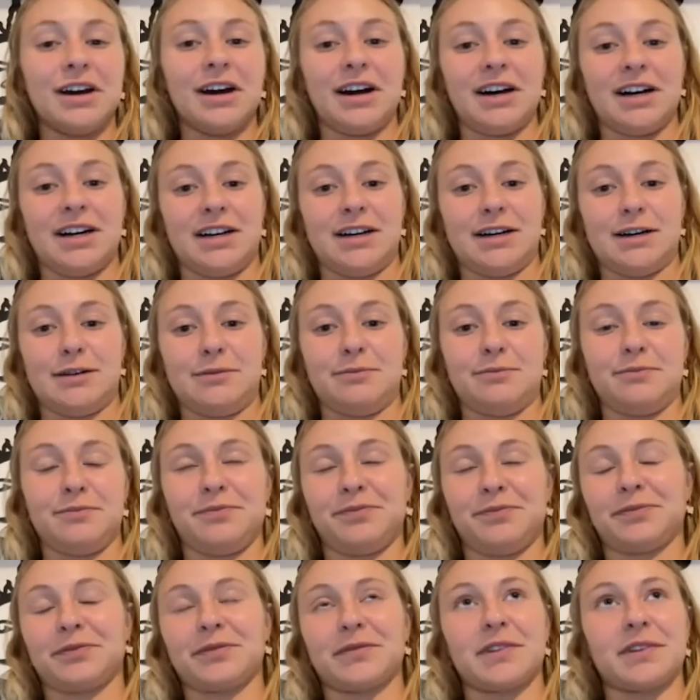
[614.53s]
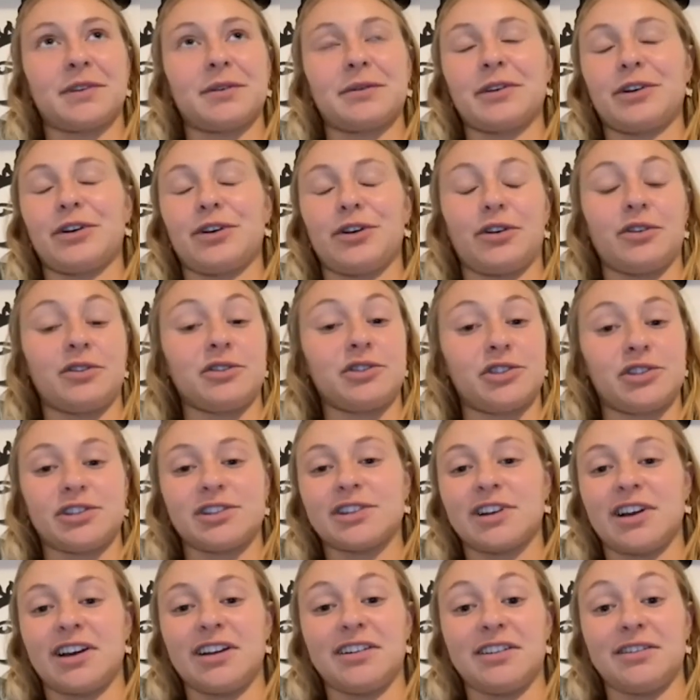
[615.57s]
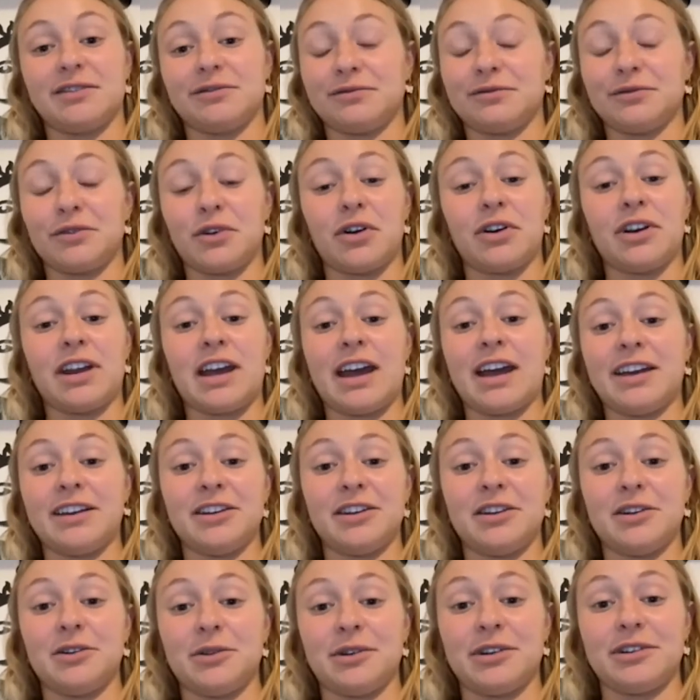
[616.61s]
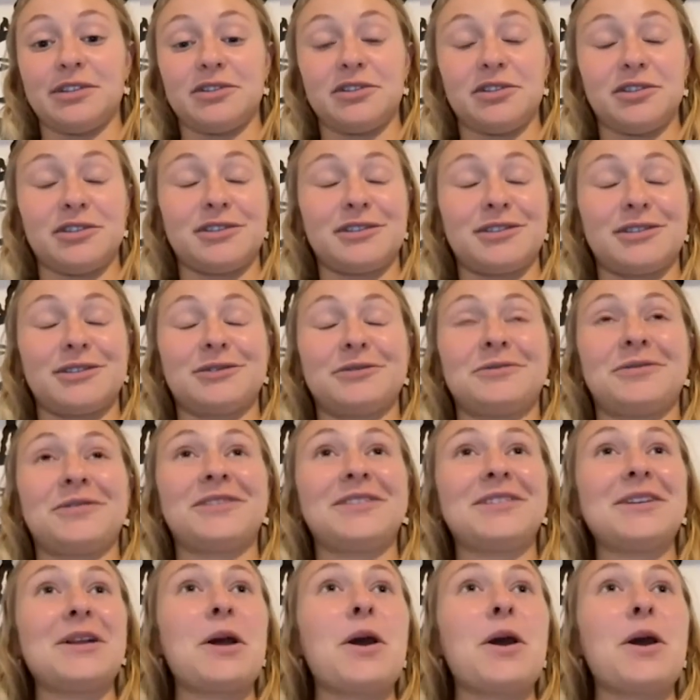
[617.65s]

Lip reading: Girls just kind of run at you and just